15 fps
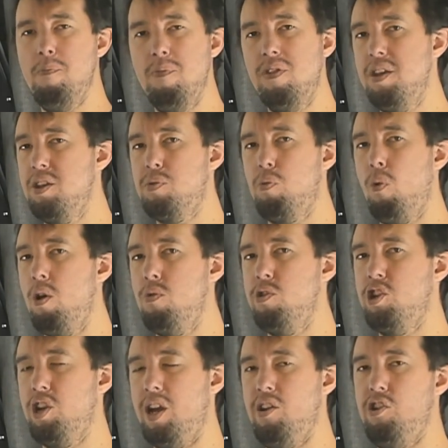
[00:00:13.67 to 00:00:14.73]
This won't
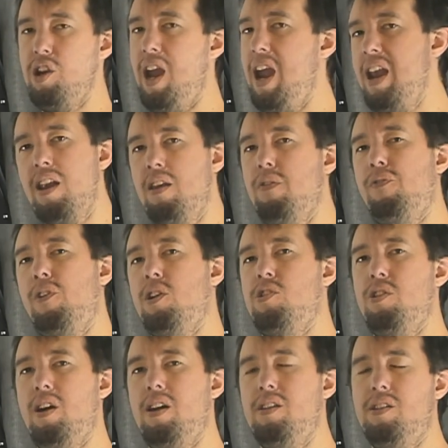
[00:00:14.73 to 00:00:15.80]
change any of the
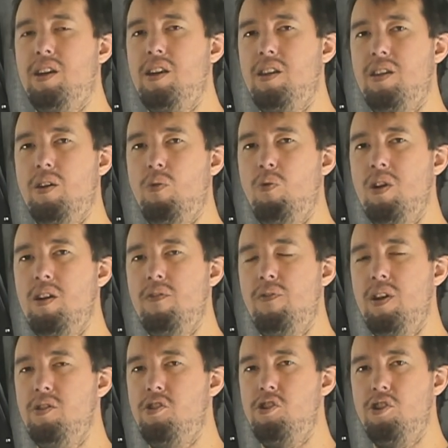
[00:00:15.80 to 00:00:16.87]
functionality that we've
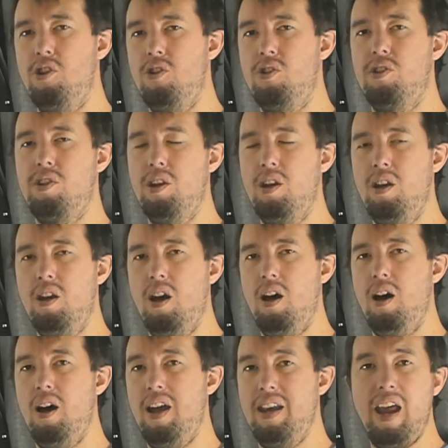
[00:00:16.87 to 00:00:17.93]
introduced
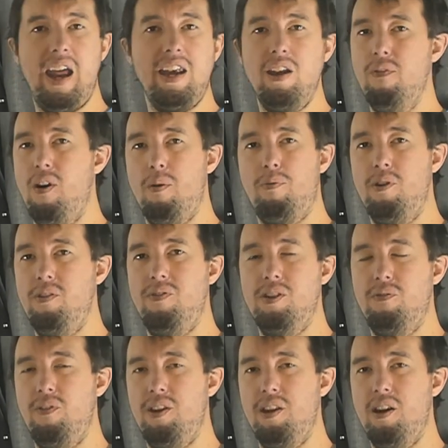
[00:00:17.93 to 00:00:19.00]
in any of our
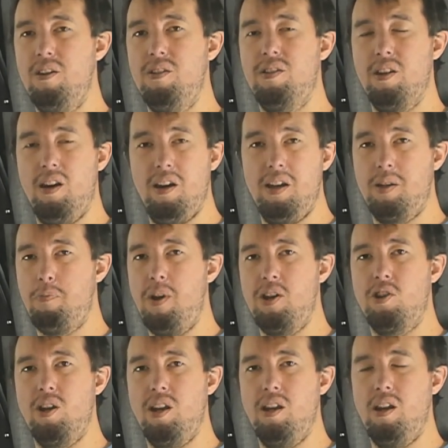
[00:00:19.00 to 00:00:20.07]
previous videos,
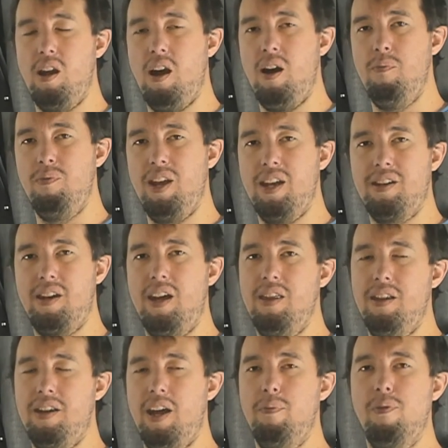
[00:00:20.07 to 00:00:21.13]
especially yesterday and
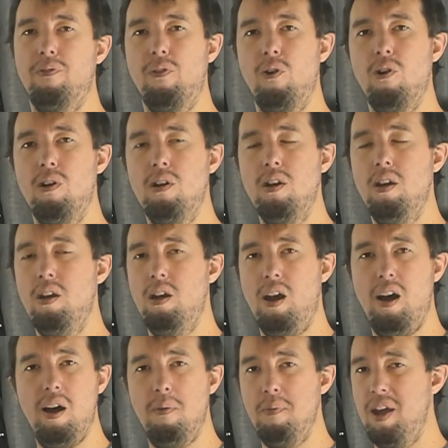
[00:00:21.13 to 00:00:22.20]
the day before.
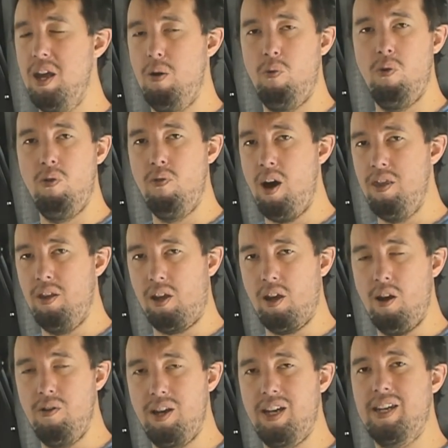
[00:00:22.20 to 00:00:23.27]
It will run the
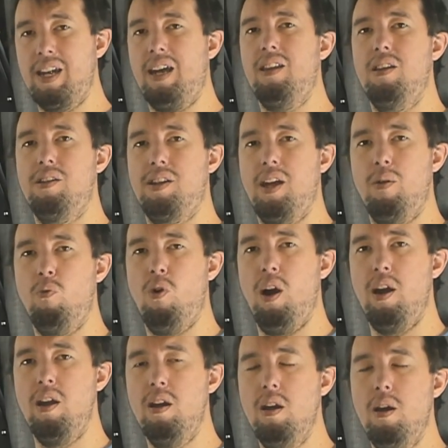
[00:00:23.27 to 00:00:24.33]
code exactly the same
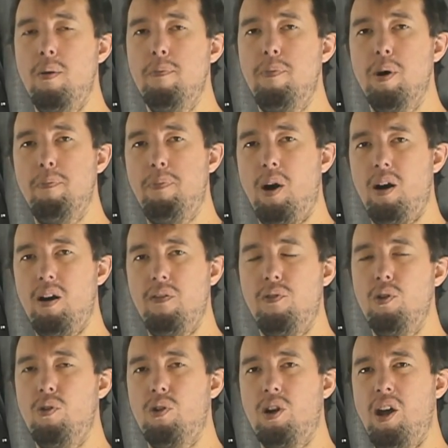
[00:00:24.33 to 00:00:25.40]
way, but part of
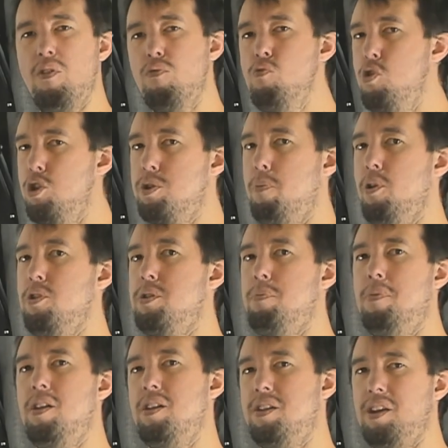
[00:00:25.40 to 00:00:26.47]
your kind of
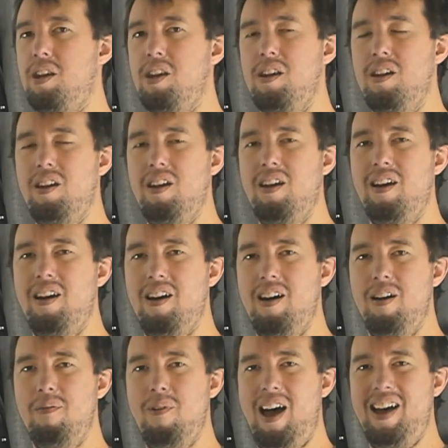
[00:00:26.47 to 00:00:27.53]
responsibility
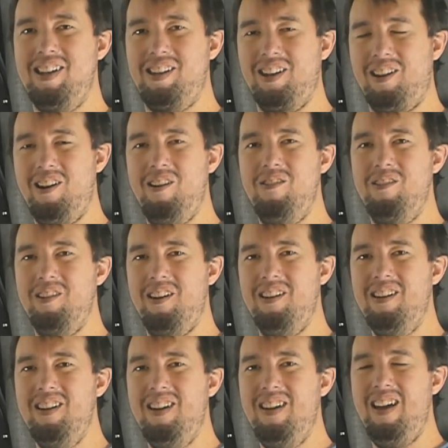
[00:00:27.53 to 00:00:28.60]
as a coder
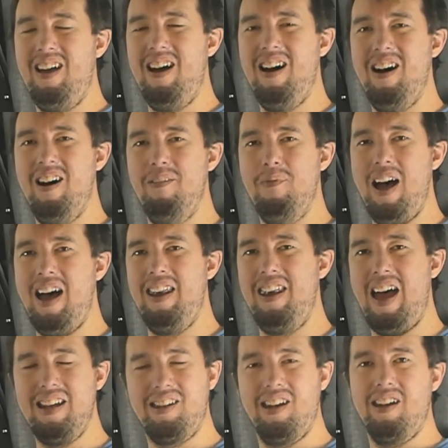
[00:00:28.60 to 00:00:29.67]
and
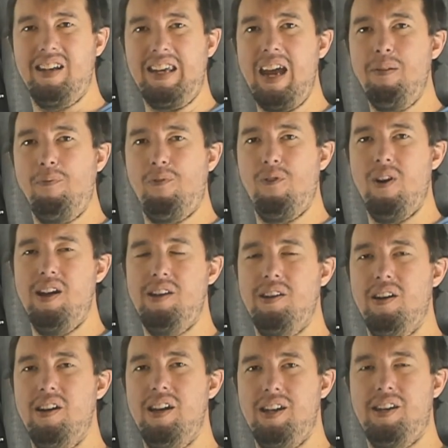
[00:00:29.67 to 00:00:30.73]
as a game
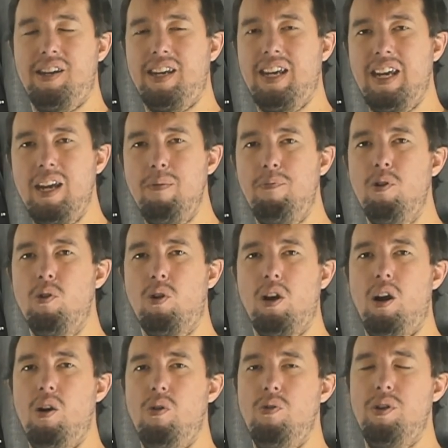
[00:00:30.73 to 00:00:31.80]
creator is to keep your
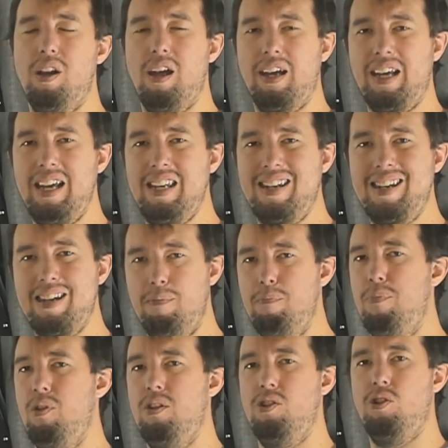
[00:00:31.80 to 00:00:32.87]
code like as
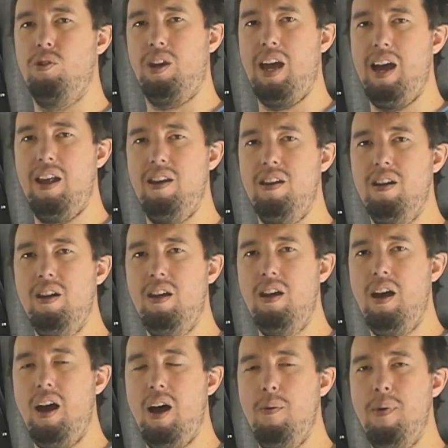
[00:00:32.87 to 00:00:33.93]
simple as you can,
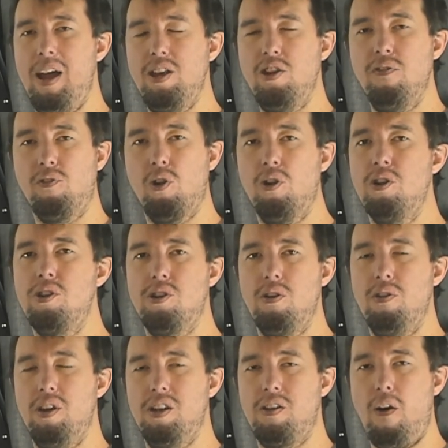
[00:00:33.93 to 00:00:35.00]
and you've got to
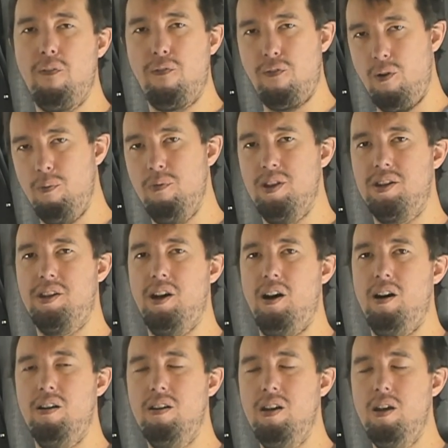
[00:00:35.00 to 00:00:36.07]
do this from the
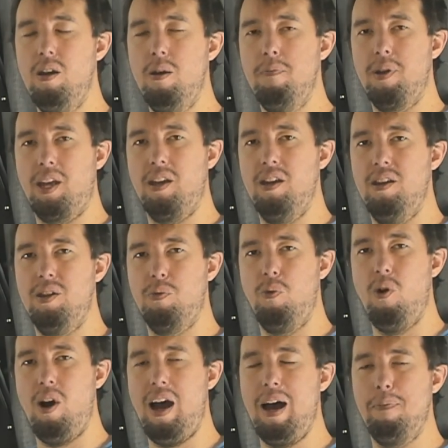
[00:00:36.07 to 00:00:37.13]
start, because
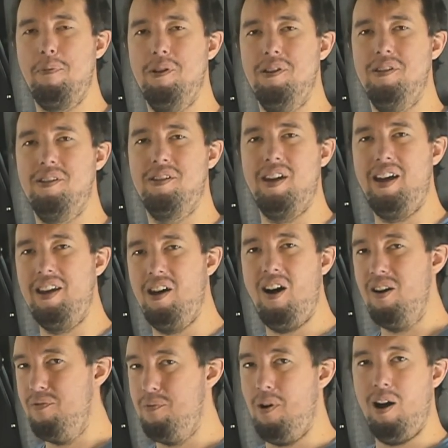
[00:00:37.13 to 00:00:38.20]
what happens, and
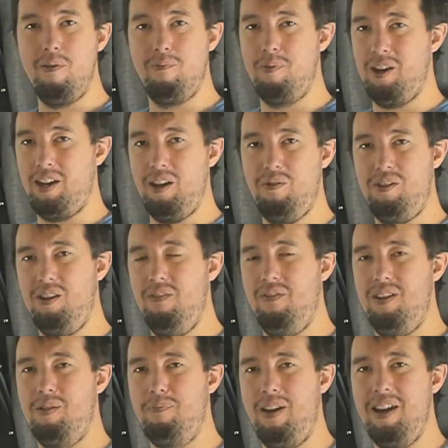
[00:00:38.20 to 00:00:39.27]
I've been guilty of
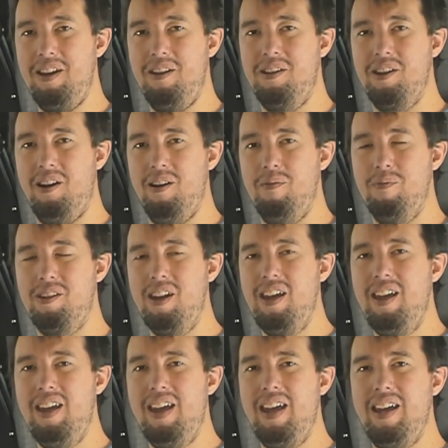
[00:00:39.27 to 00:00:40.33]
this plenty of times,
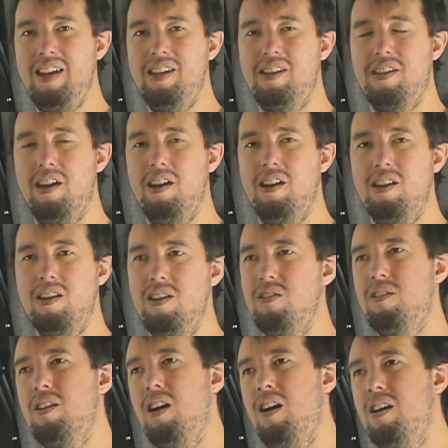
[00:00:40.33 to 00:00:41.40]
is that you
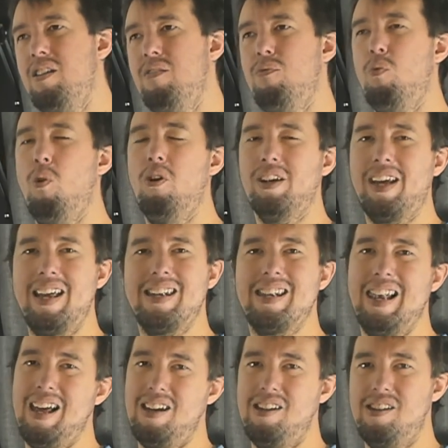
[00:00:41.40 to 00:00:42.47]
kind of, one gets
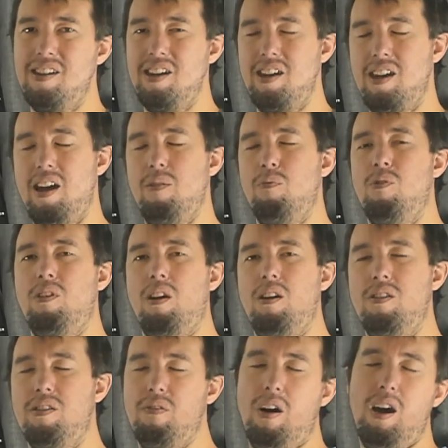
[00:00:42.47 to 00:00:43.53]
lazy and one
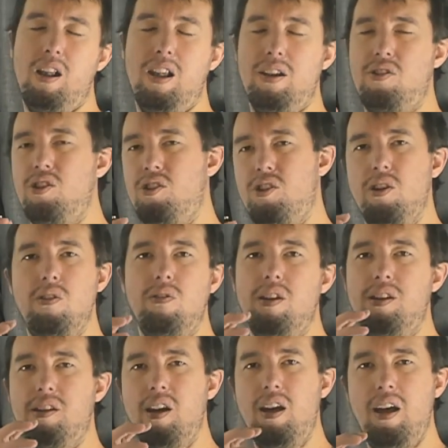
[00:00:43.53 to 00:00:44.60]
goes, right, let's just do
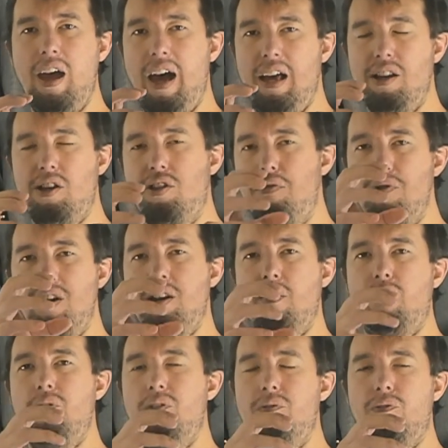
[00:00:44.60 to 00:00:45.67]
this as three
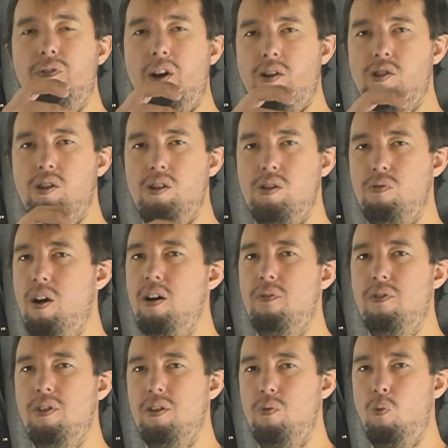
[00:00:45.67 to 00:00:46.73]
different functions
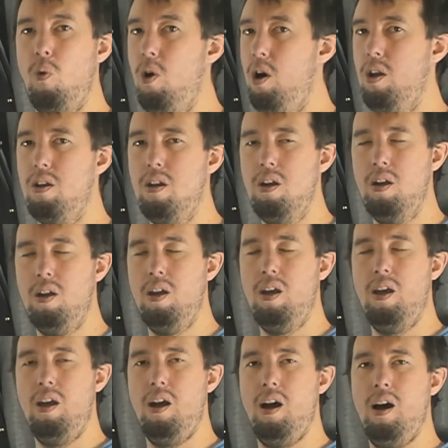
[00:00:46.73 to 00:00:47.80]
rather than one,
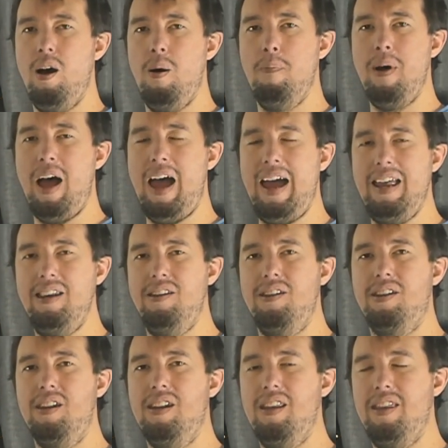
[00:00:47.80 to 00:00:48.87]

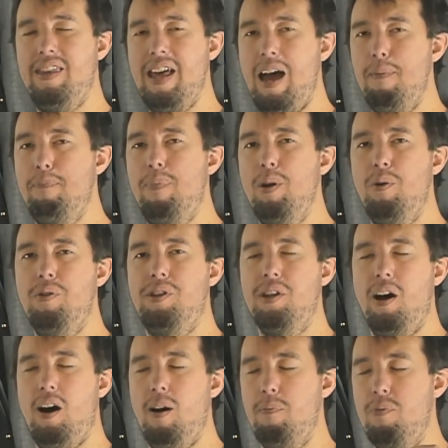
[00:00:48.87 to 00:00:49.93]
and that builds
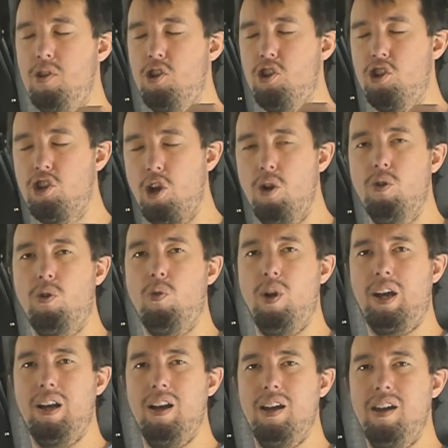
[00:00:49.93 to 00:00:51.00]
up so
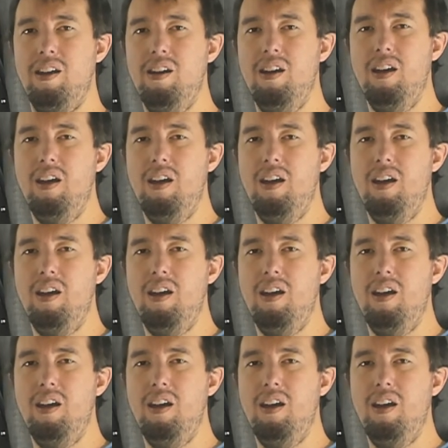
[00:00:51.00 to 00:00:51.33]
quickly.